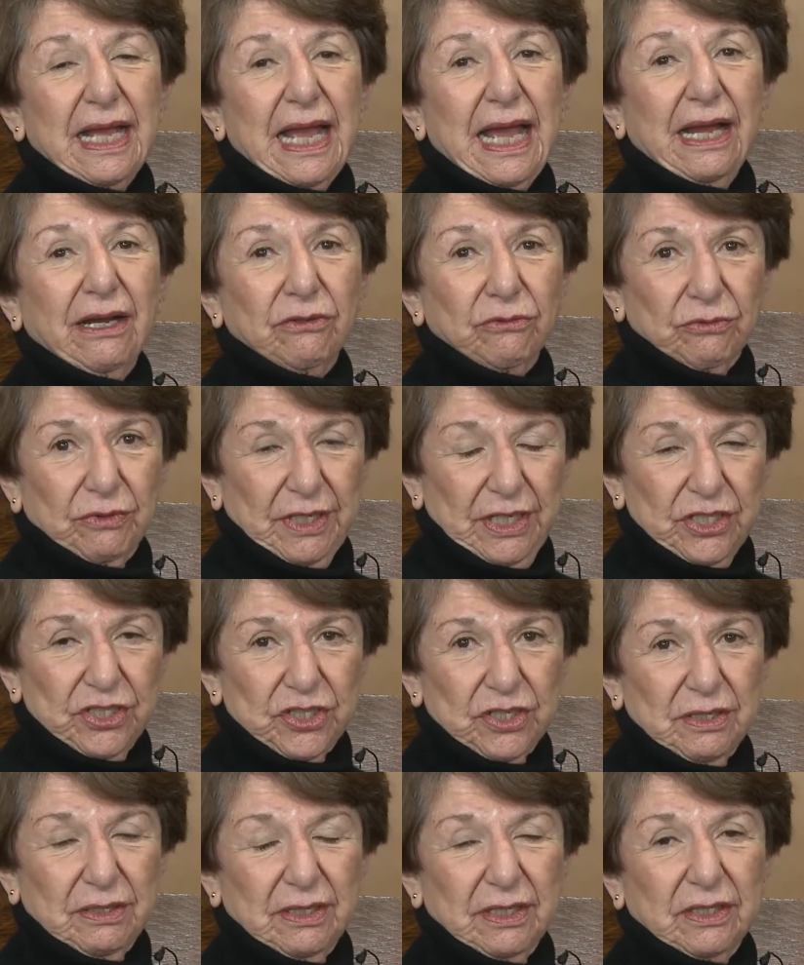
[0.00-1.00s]

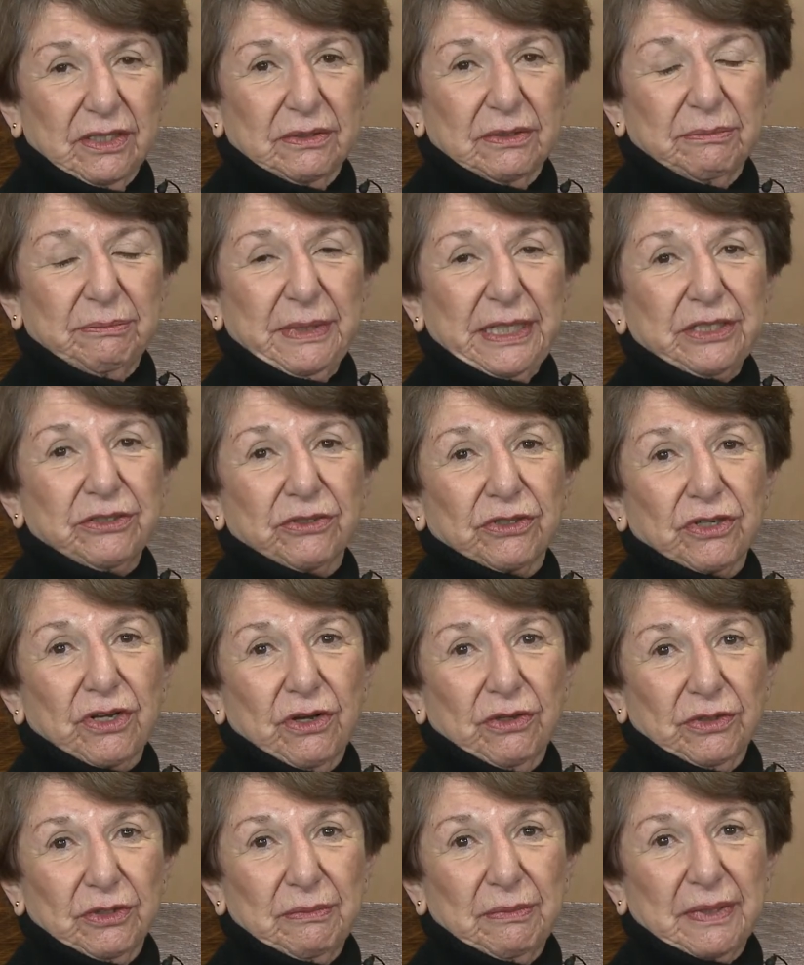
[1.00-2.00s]
outreach Bikur
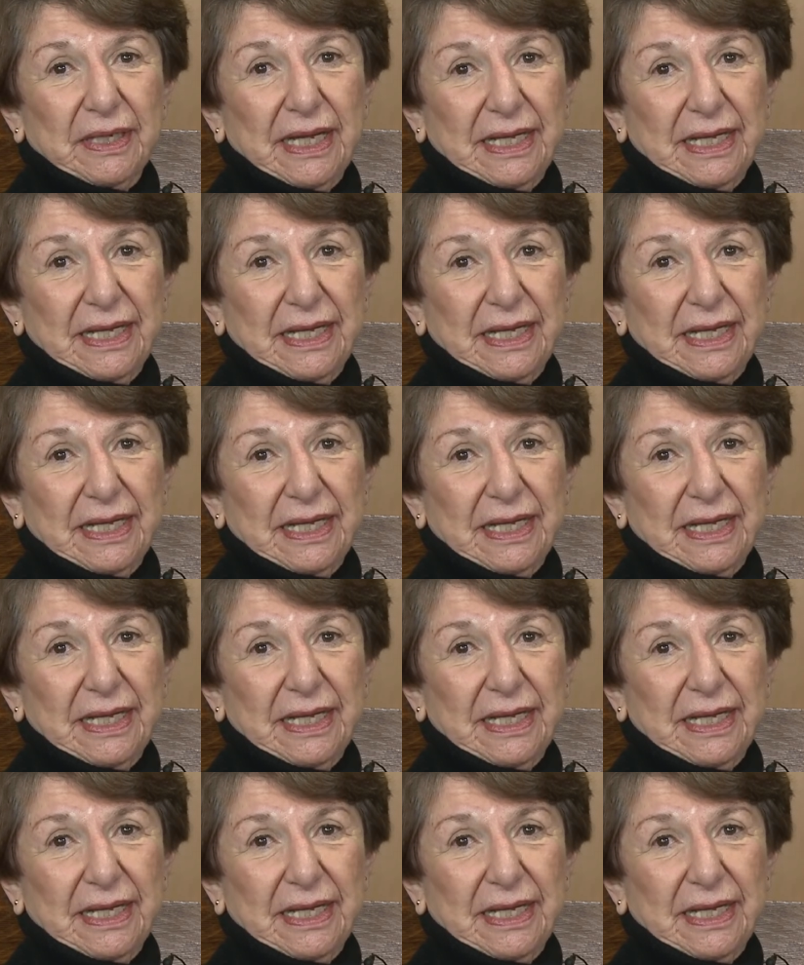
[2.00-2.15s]
Cholim